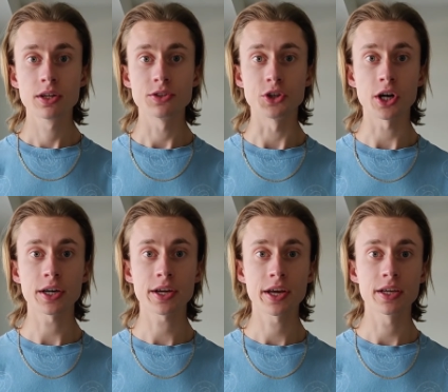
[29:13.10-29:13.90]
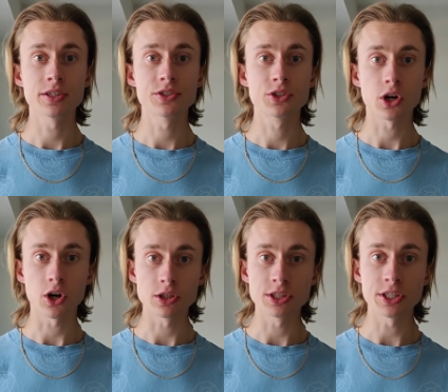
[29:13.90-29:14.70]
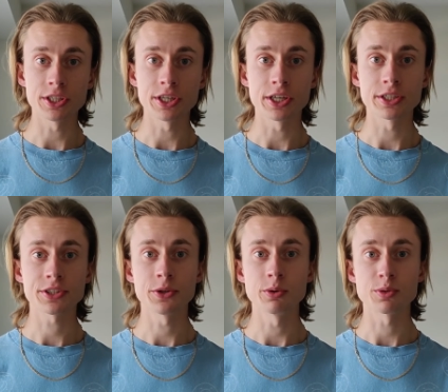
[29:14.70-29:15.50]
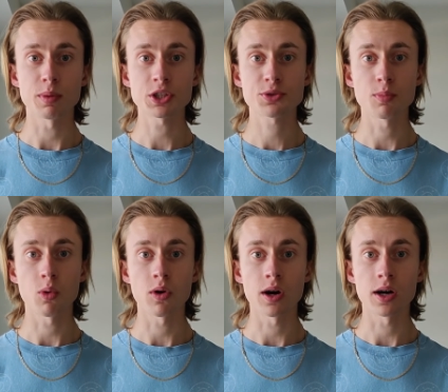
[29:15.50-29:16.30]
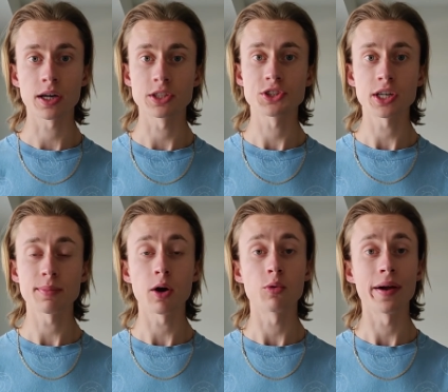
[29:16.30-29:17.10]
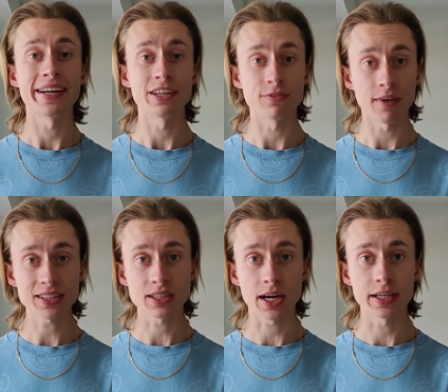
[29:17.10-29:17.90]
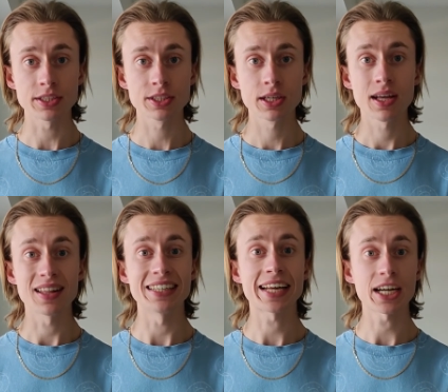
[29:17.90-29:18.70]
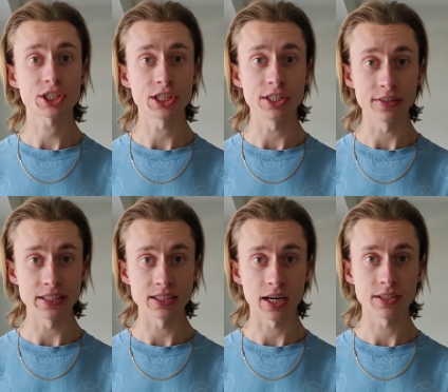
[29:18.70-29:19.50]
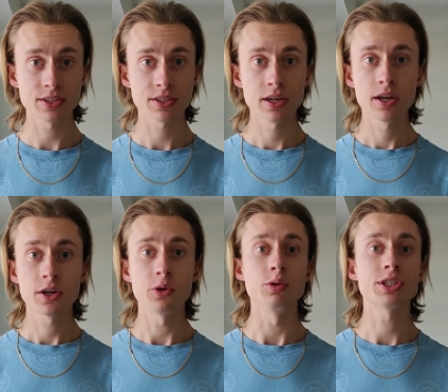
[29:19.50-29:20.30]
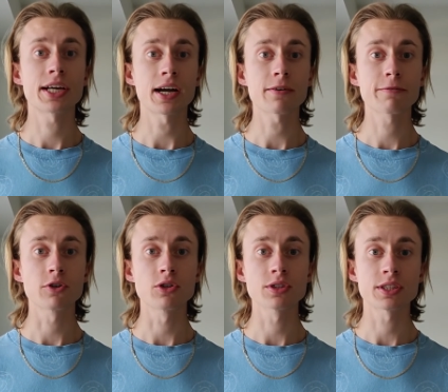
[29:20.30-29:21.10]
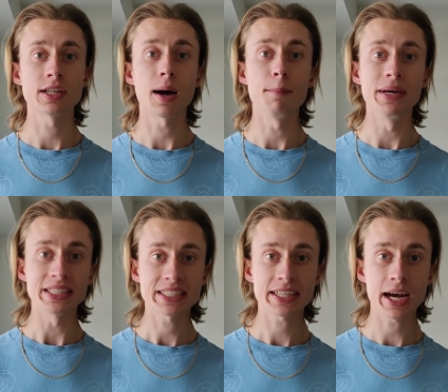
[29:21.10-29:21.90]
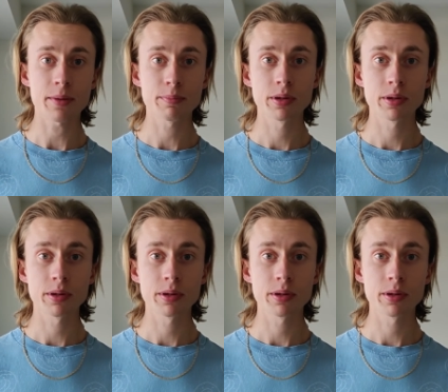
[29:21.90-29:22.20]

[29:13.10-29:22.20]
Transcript: during his earlier years, he was much more concerned about running red lights than catching green lights. He was careful to not misstep,